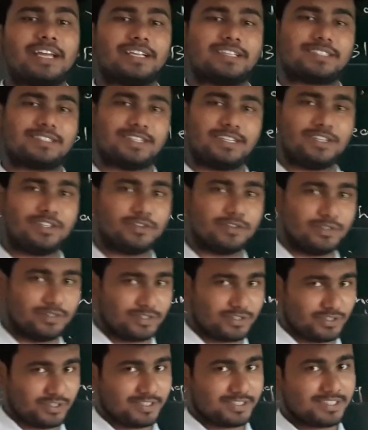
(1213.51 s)

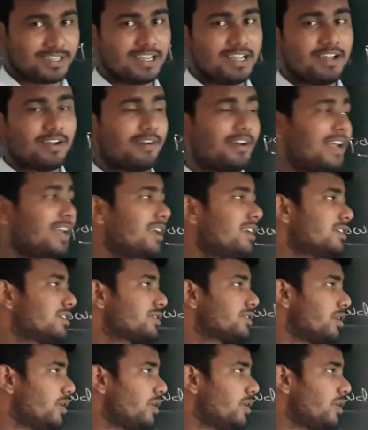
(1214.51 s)
extinguishers, right?